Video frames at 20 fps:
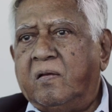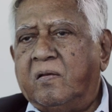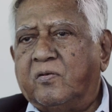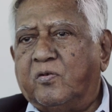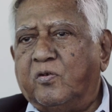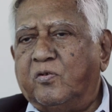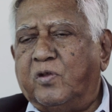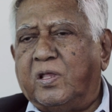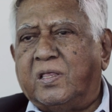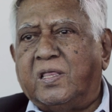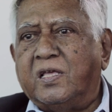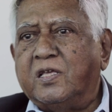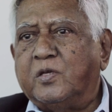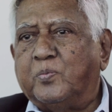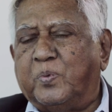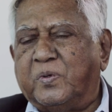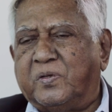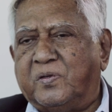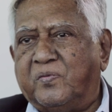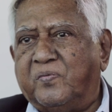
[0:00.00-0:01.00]
So nothing
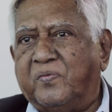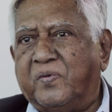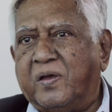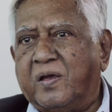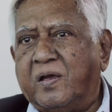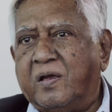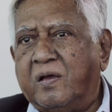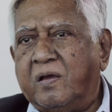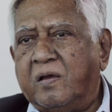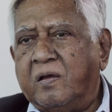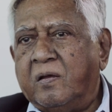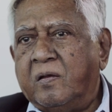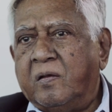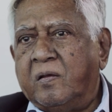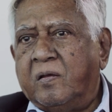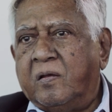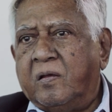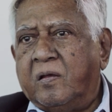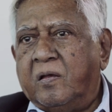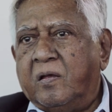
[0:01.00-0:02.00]
specific.
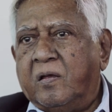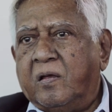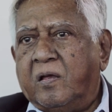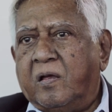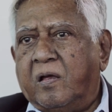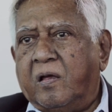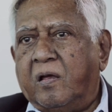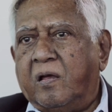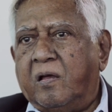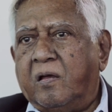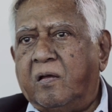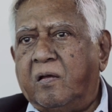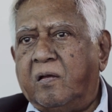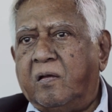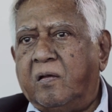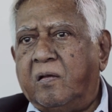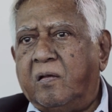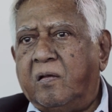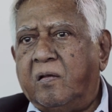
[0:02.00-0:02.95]
Uh,